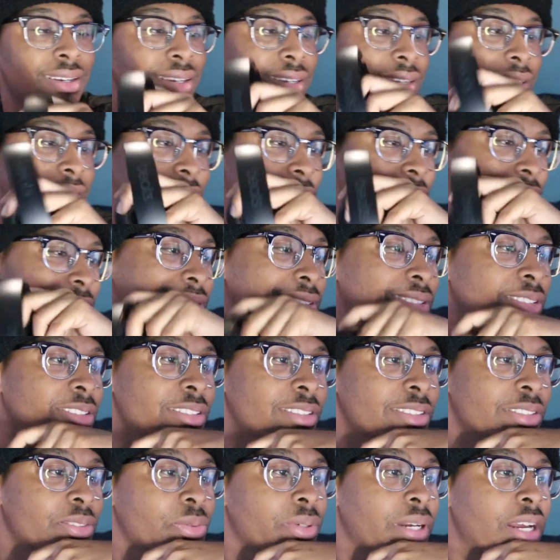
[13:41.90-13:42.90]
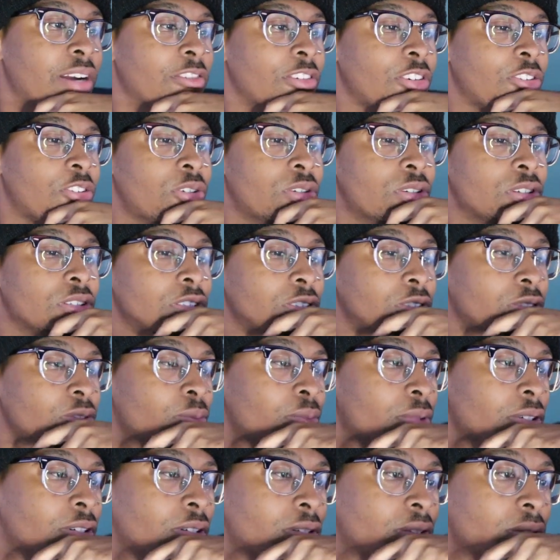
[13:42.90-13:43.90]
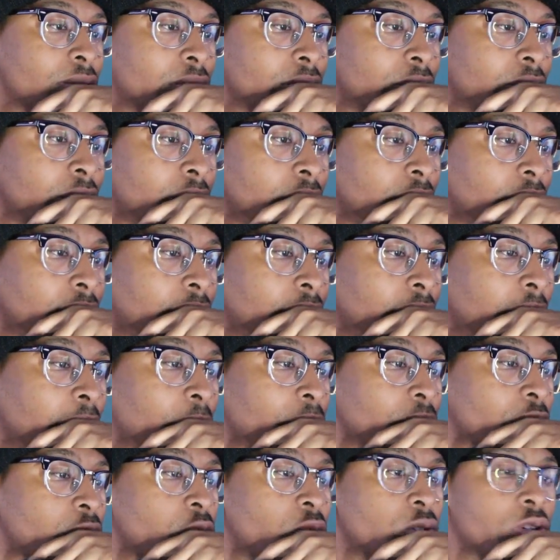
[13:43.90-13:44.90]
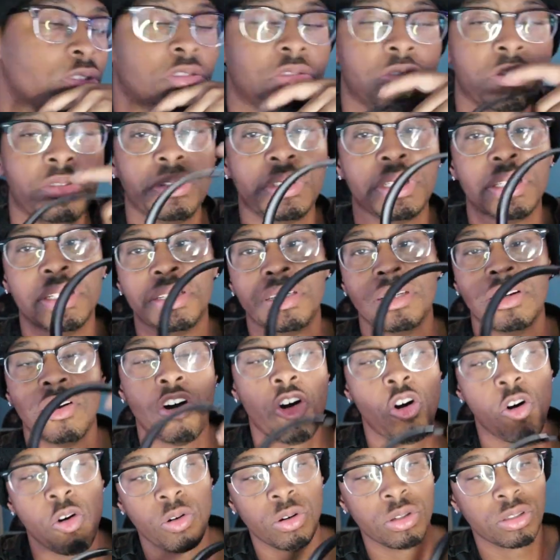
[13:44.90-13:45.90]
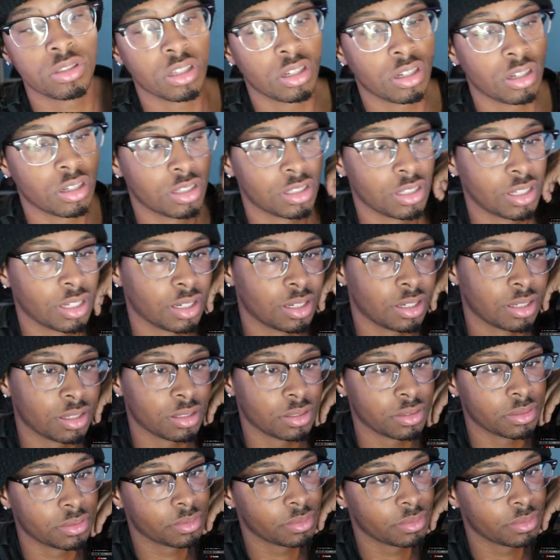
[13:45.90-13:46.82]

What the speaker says: It do this when I record too, bro. It was going through good the whole song, dog.